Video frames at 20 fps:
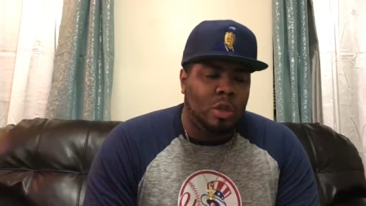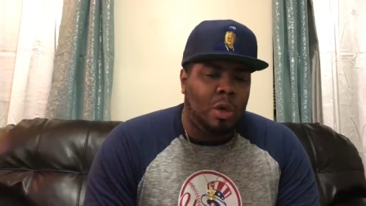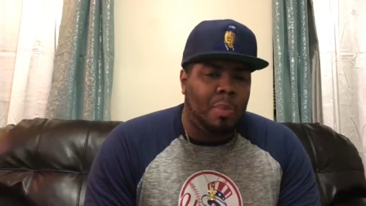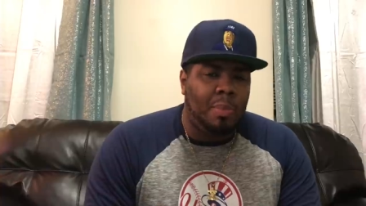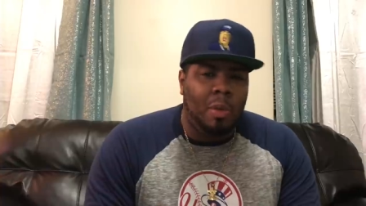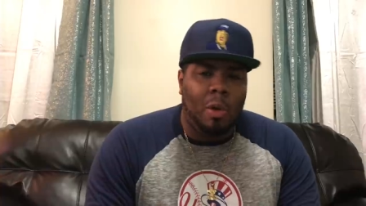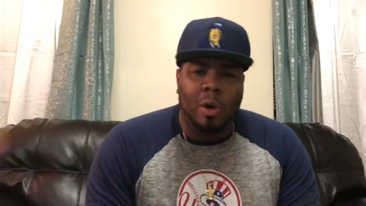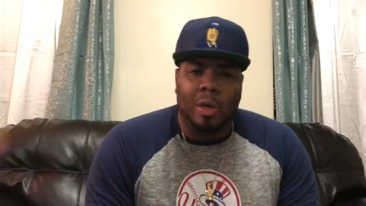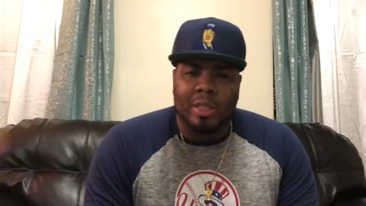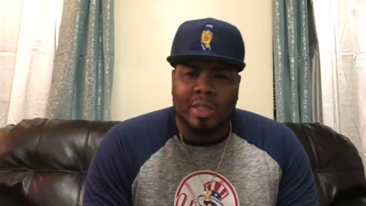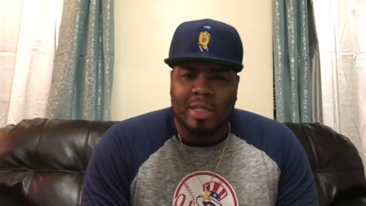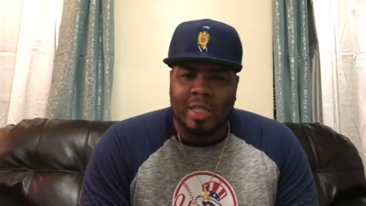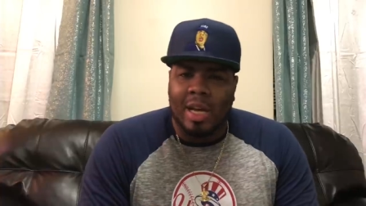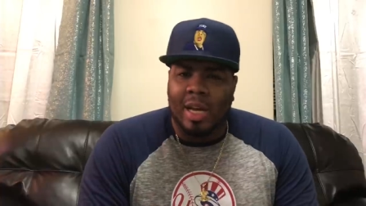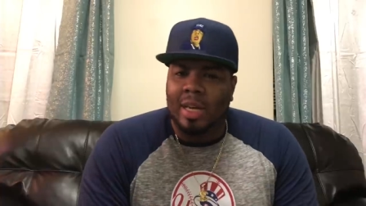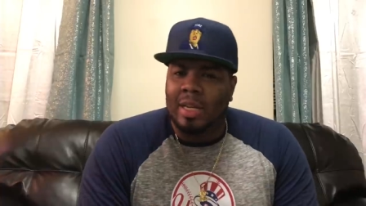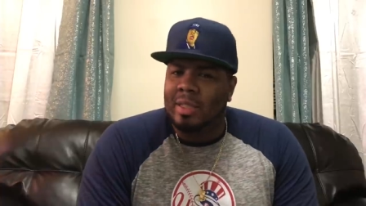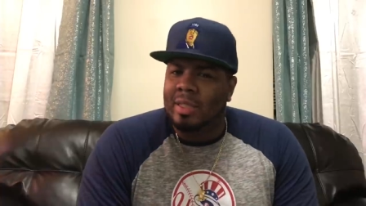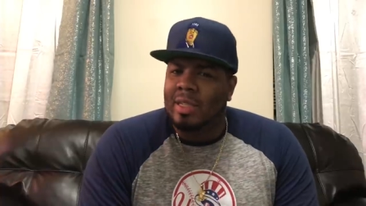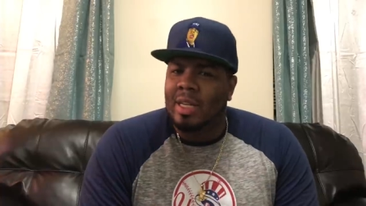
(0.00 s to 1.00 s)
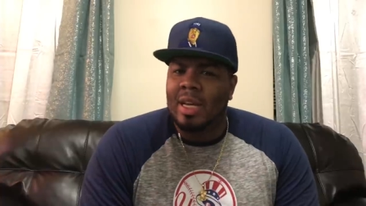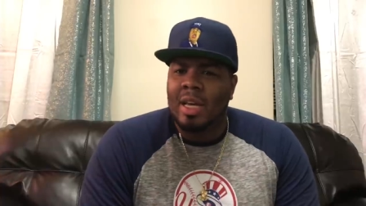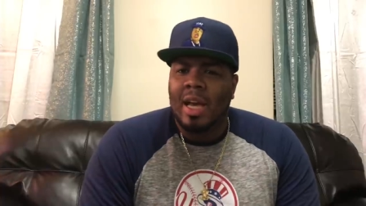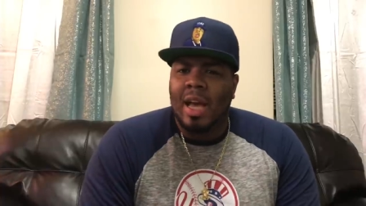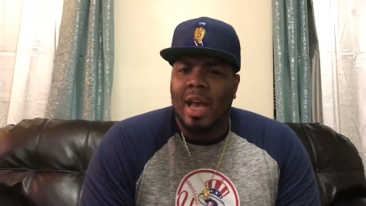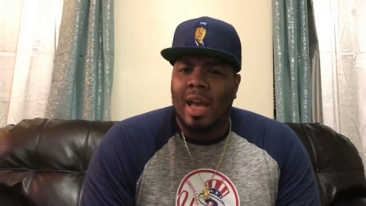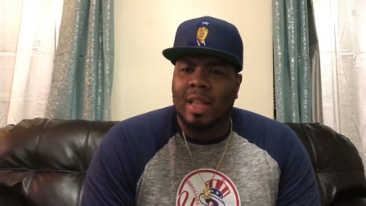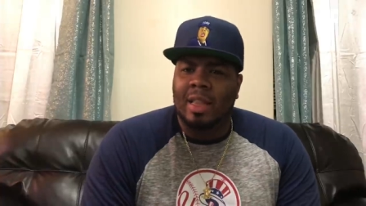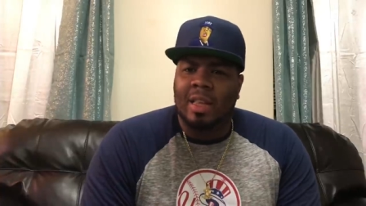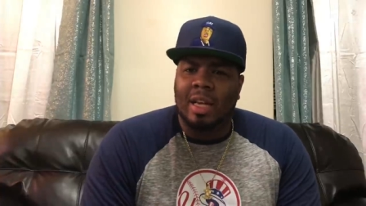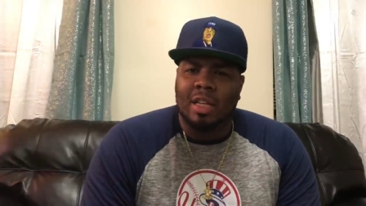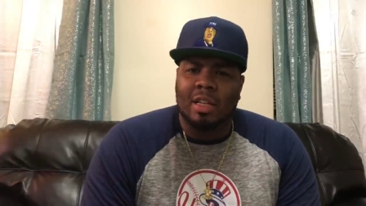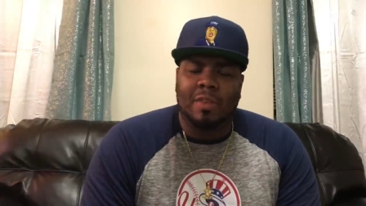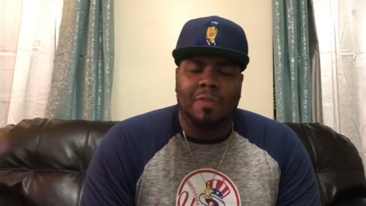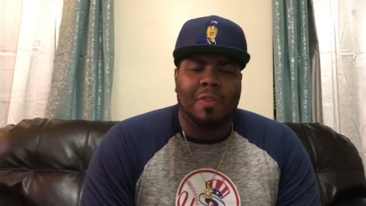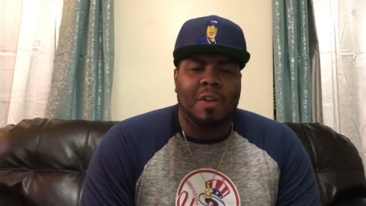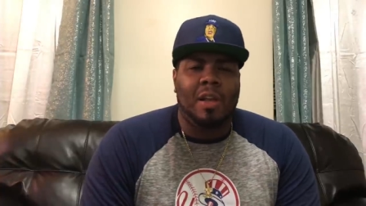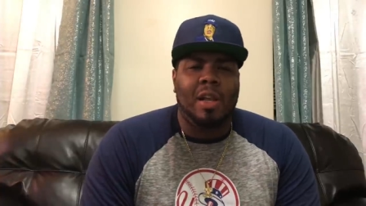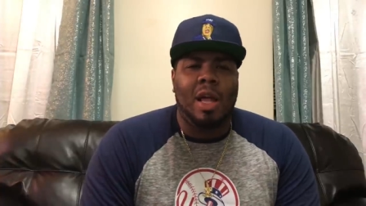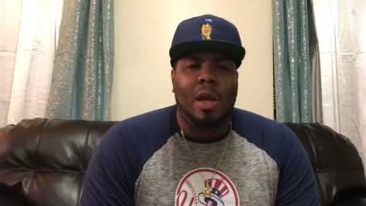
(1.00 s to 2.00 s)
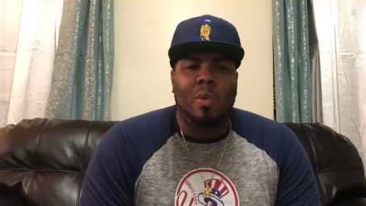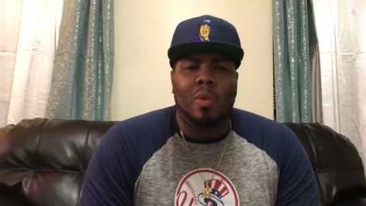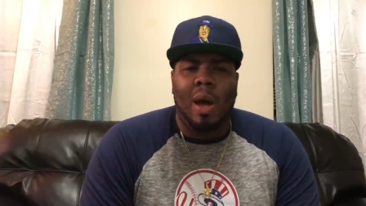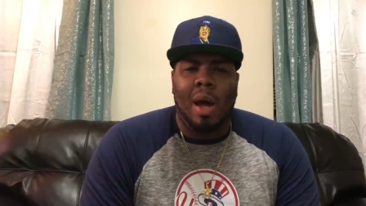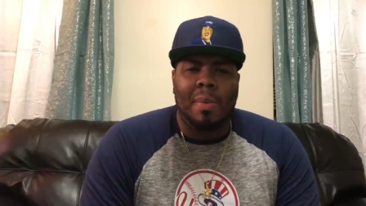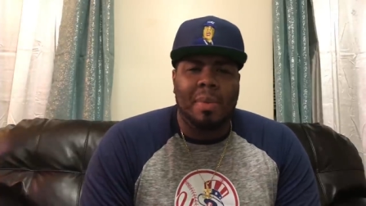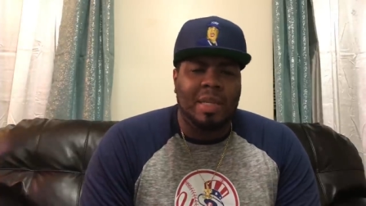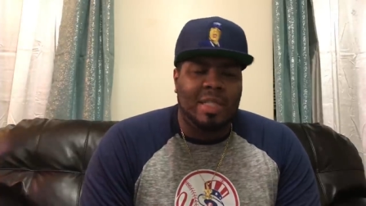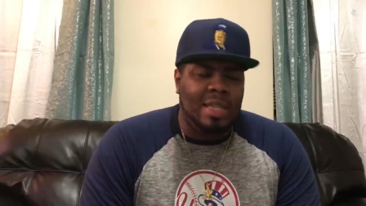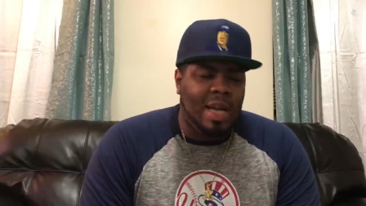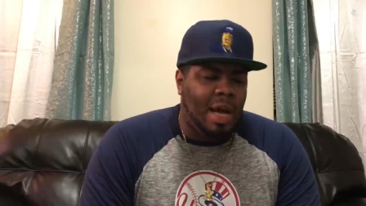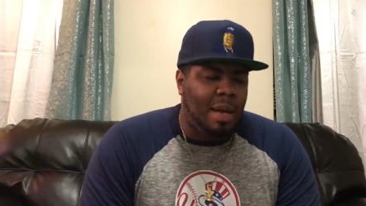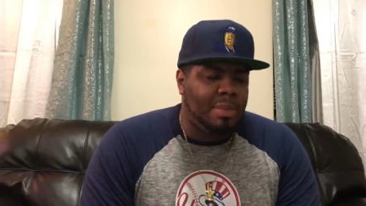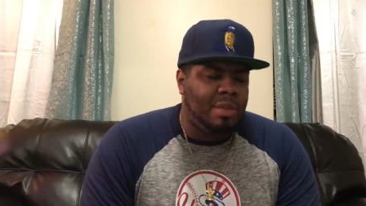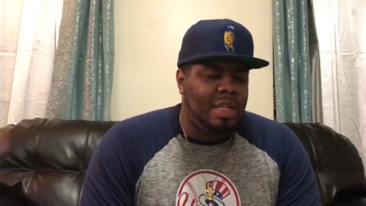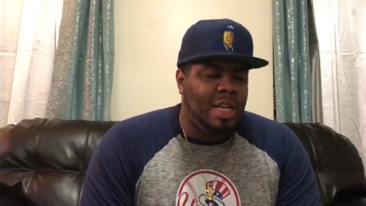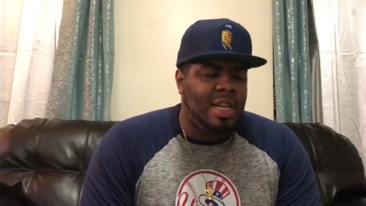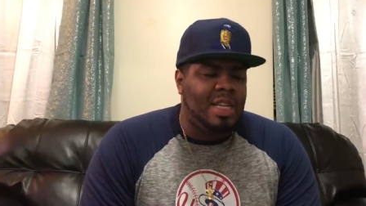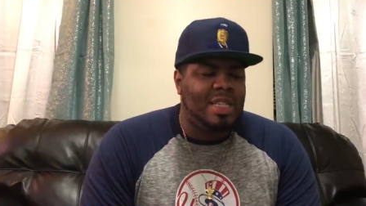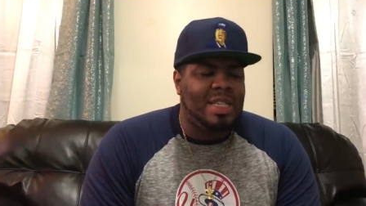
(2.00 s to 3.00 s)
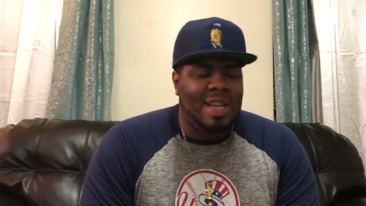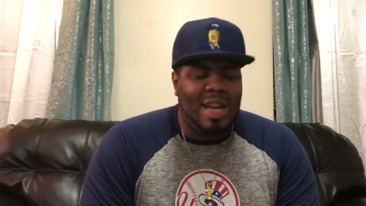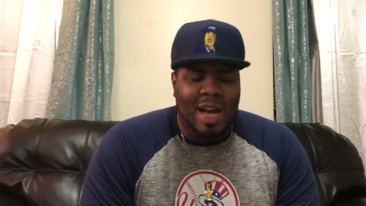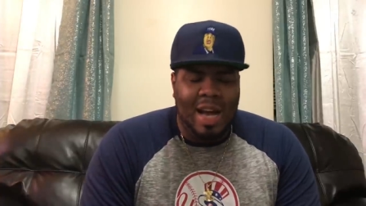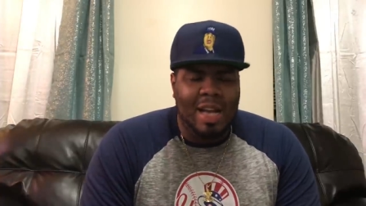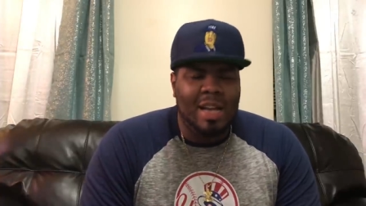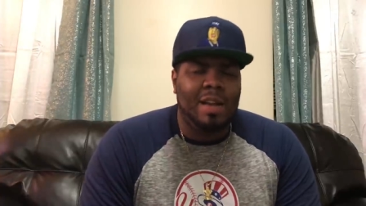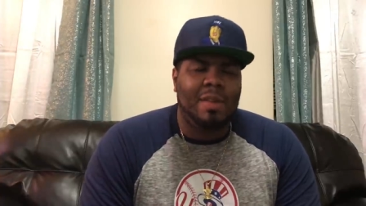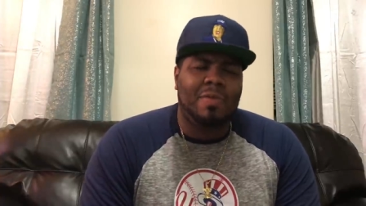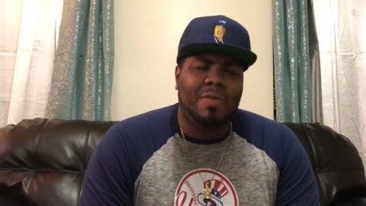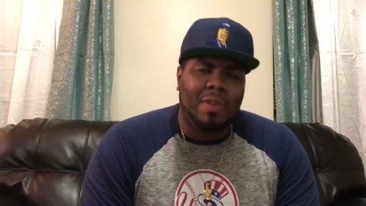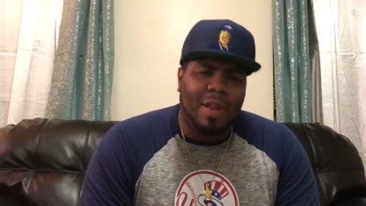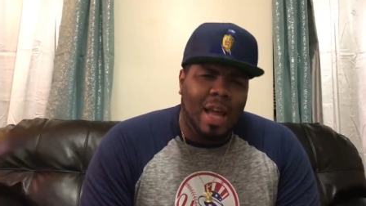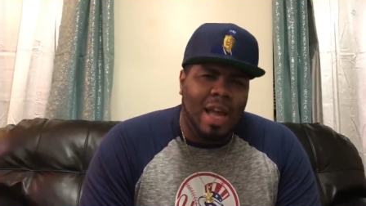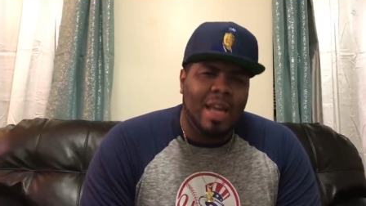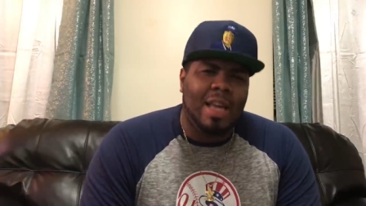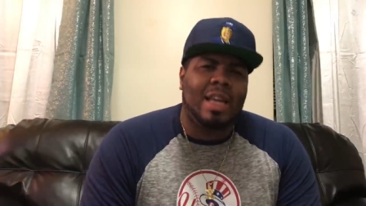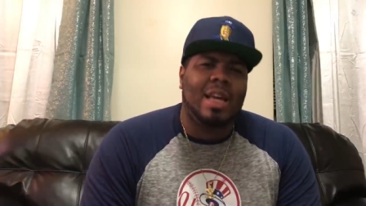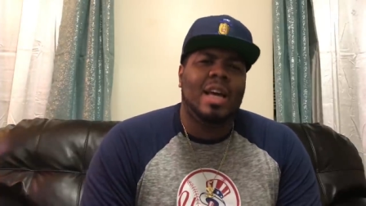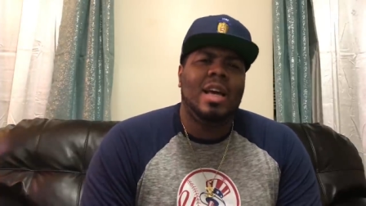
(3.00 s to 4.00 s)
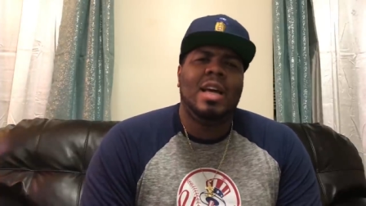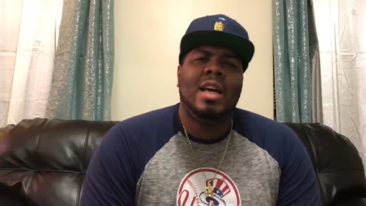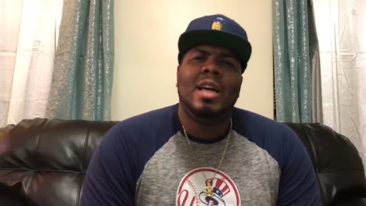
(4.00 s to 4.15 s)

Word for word: John Boy says, it does feel like Robbie Thomson is kind of like,